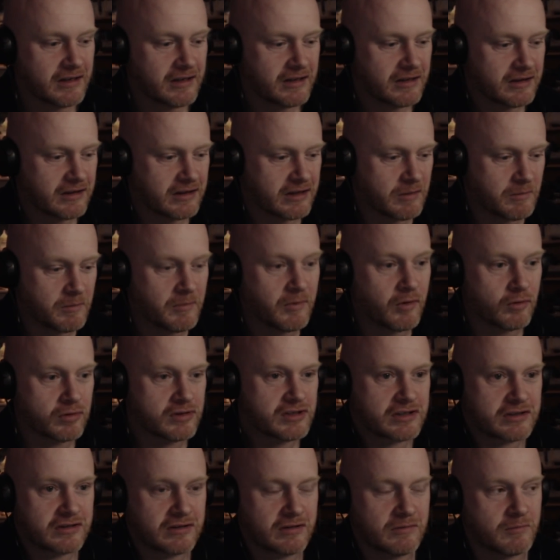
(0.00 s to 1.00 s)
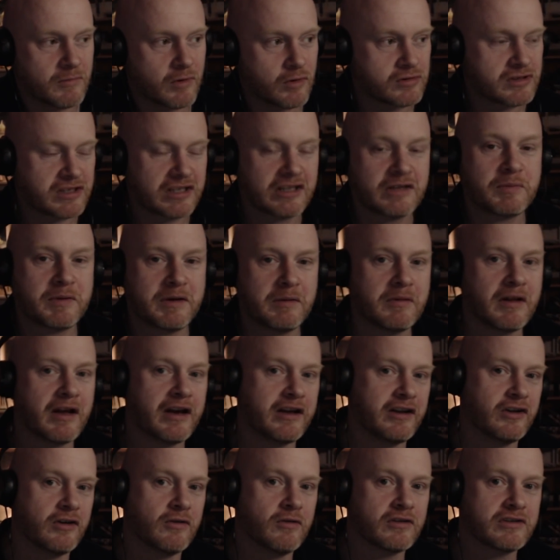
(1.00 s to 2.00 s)
The most most of the people I
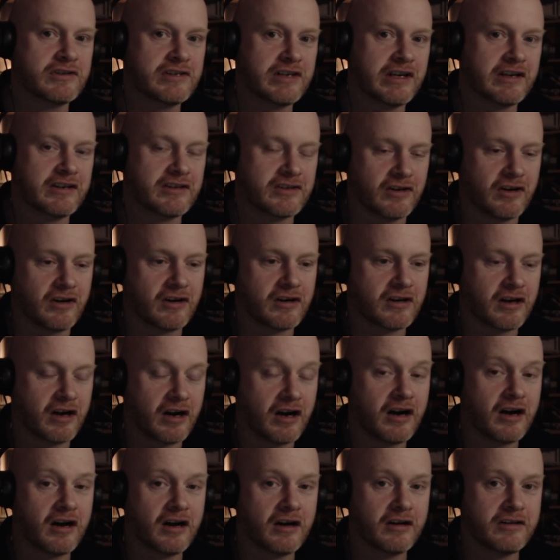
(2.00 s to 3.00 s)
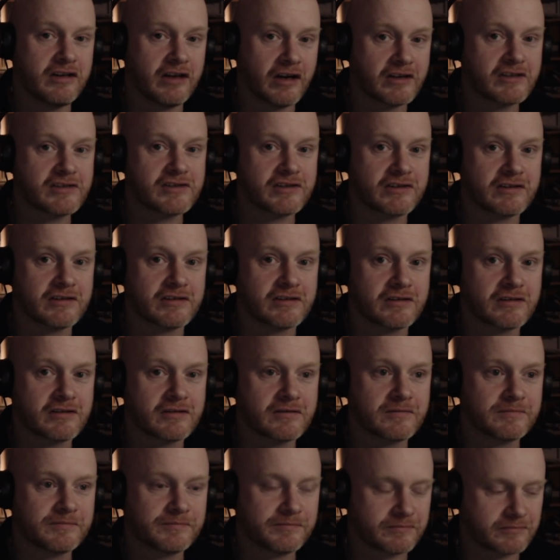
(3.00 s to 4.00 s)
know on TikTok are youngsters.
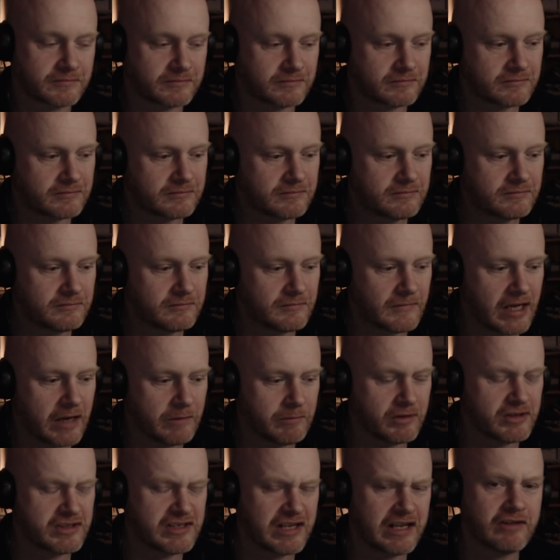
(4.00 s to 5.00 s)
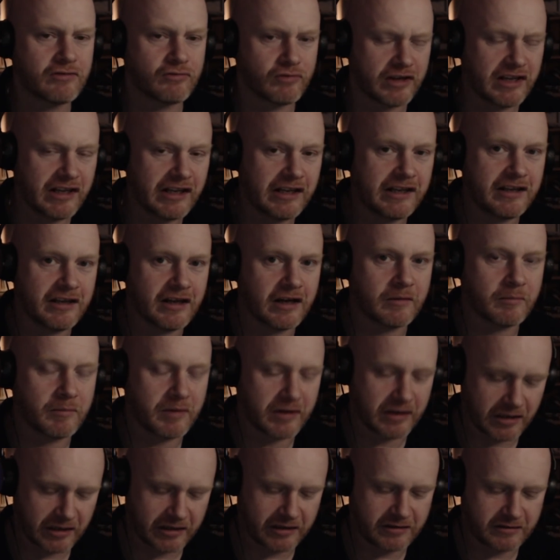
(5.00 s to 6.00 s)
I'm not saying really young, but
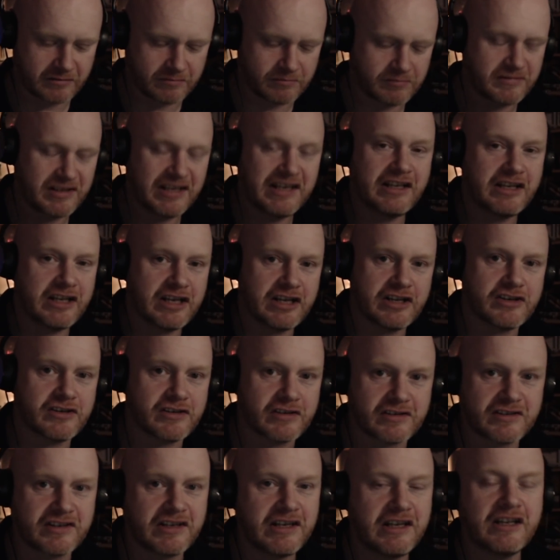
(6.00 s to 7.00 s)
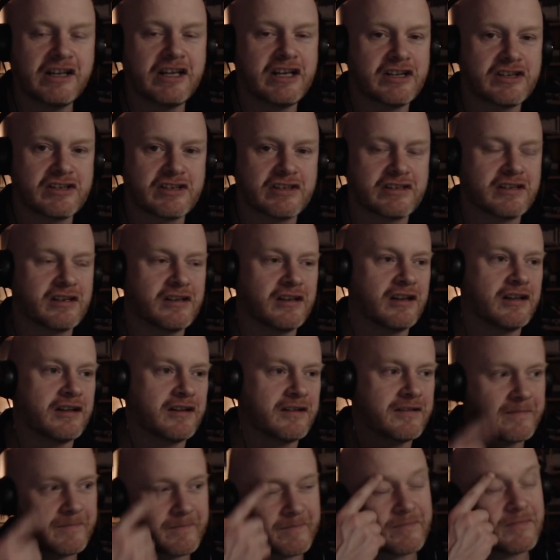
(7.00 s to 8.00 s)
like teenagers, teenagers and
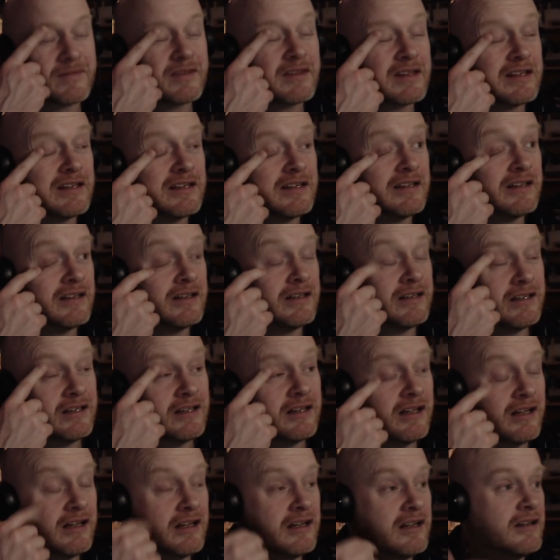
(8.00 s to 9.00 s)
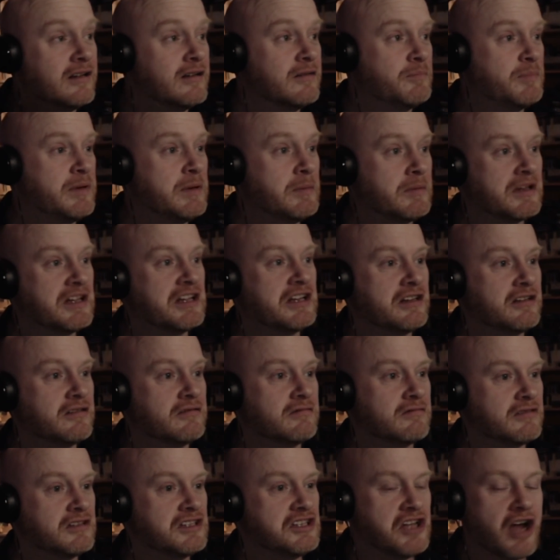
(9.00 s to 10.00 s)
like uh, people in
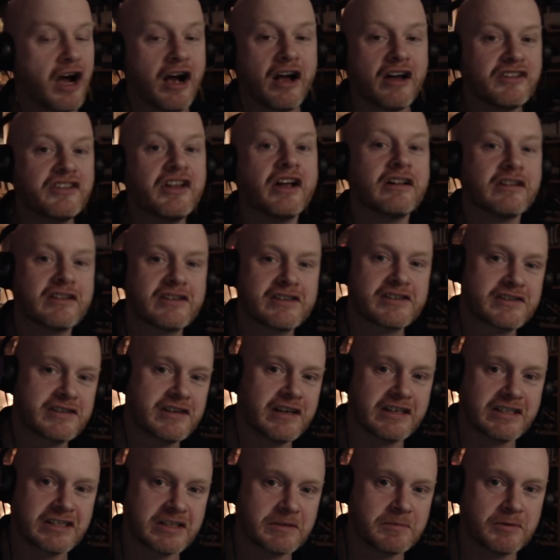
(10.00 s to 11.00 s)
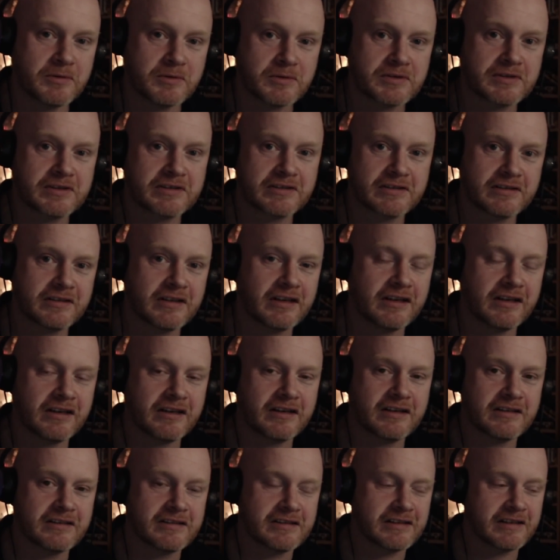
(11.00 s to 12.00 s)
young adults, I suppose I
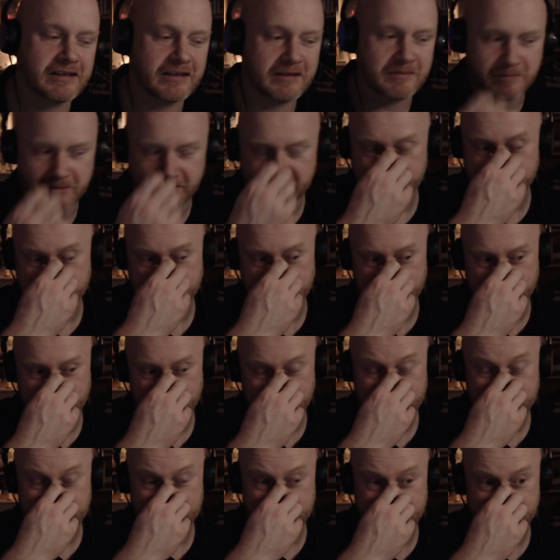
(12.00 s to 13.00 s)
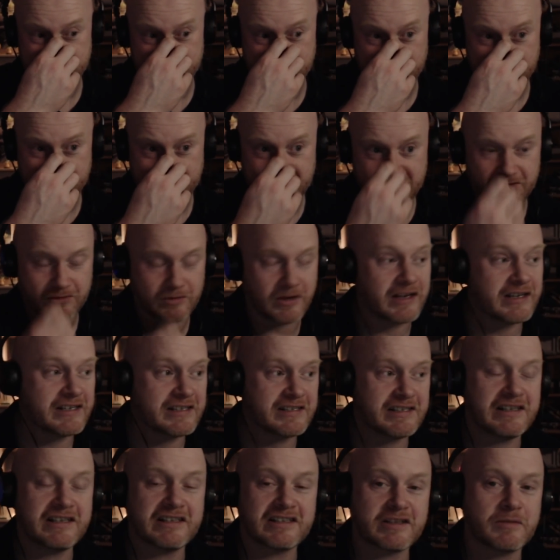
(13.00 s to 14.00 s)
can say. But uh, that's that's who I
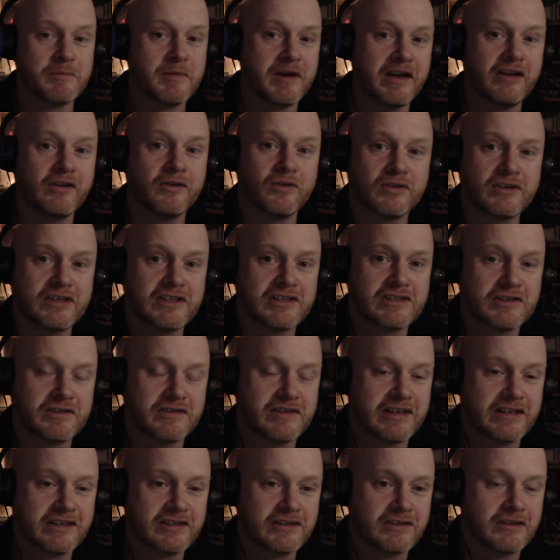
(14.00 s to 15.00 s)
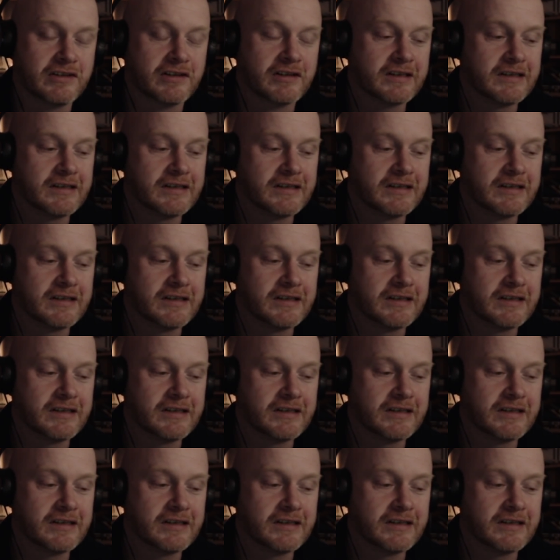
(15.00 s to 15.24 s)
see as the main audience of TikTok.